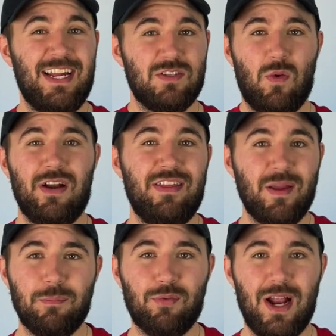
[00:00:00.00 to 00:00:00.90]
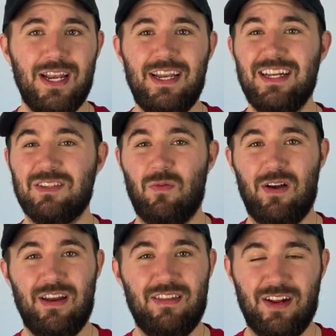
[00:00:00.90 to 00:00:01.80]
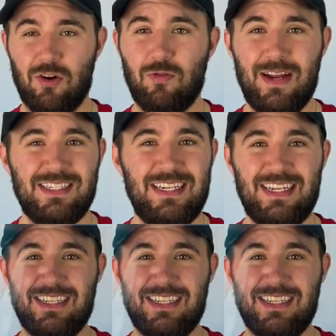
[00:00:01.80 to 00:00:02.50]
doesn't wear anything branded. He doesn't wear anything crazy.